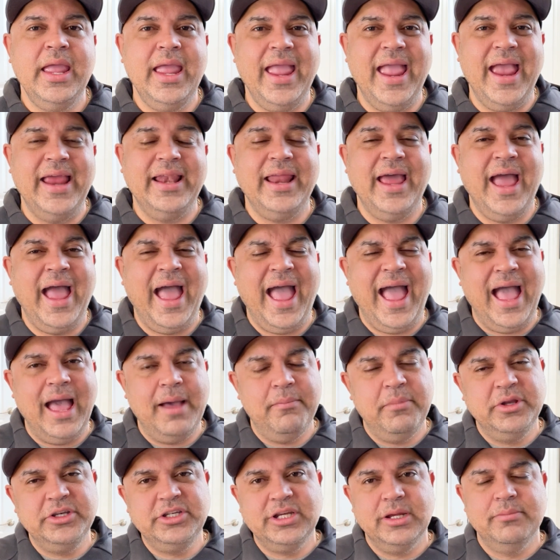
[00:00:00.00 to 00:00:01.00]
And how
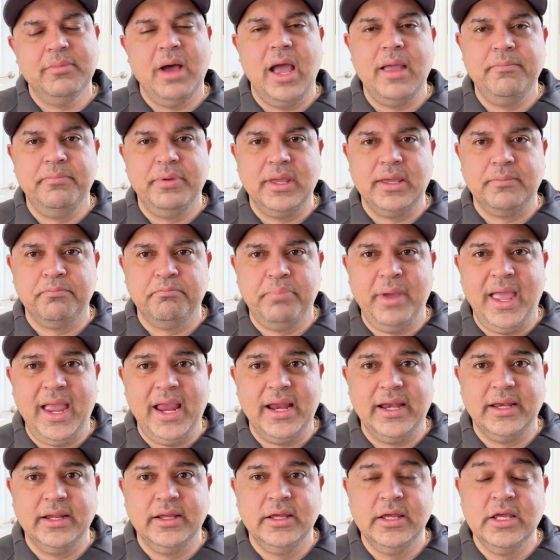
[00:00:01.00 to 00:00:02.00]
much am I being
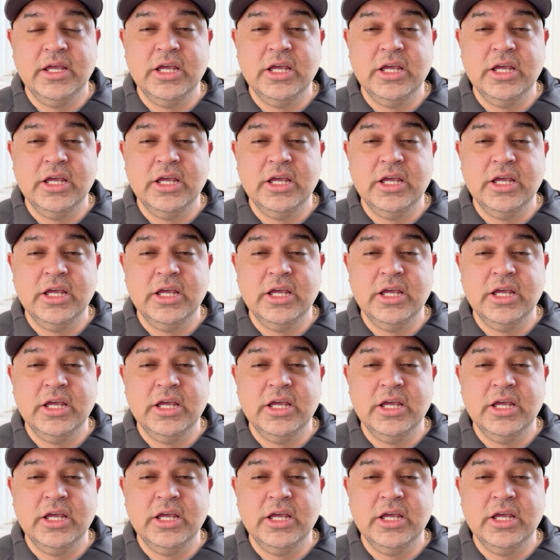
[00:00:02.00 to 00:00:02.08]
paid?